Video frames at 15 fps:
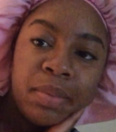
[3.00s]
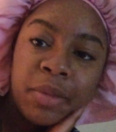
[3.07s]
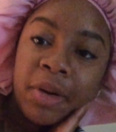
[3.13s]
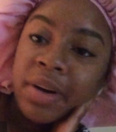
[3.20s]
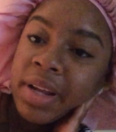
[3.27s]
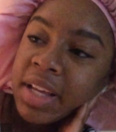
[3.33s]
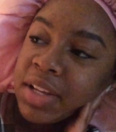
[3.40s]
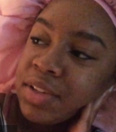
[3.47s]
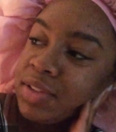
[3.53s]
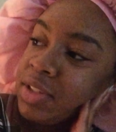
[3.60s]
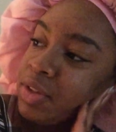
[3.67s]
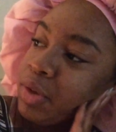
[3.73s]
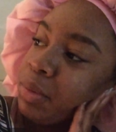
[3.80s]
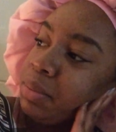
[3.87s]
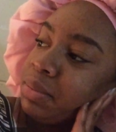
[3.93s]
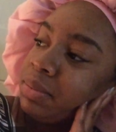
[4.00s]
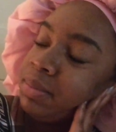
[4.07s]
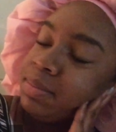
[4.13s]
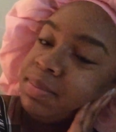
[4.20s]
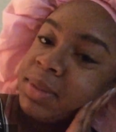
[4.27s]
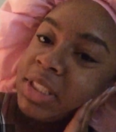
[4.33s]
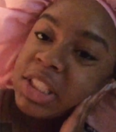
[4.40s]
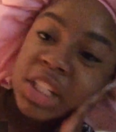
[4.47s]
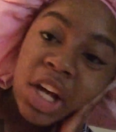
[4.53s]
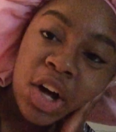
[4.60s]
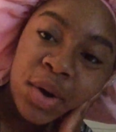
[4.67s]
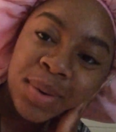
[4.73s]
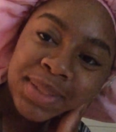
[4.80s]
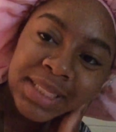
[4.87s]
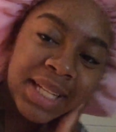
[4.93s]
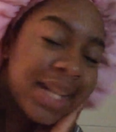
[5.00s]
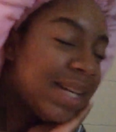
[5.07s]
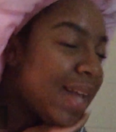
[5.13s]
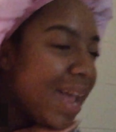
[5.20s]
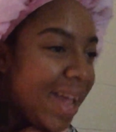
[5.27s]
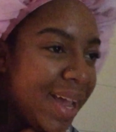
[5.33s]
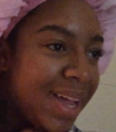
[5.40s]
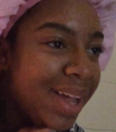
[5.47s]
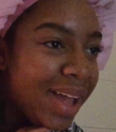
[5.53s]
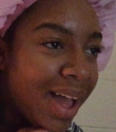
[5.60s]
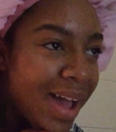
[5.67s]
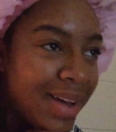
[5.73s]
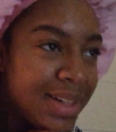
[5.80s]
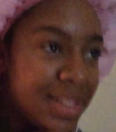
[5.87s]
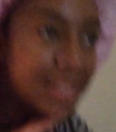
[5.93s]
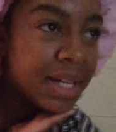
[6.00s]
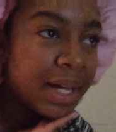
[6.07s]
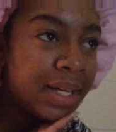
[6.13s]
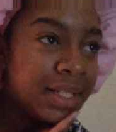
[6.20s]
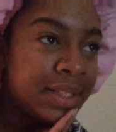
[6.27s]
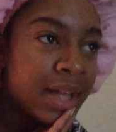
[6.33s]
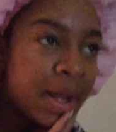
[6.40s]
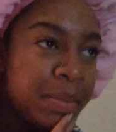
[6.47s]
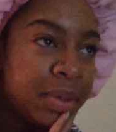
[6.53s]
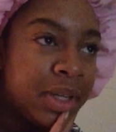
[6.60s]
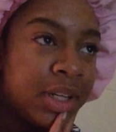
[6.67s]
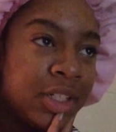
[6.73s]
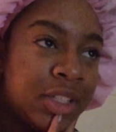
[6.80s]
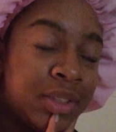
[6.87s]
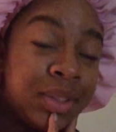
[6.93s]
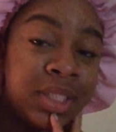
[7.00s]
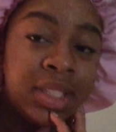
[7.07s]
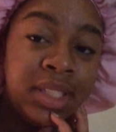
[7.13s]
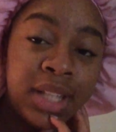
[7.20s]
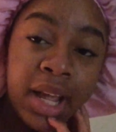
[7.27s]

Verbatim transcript: morning YouTube so today I decided I'm gonna do a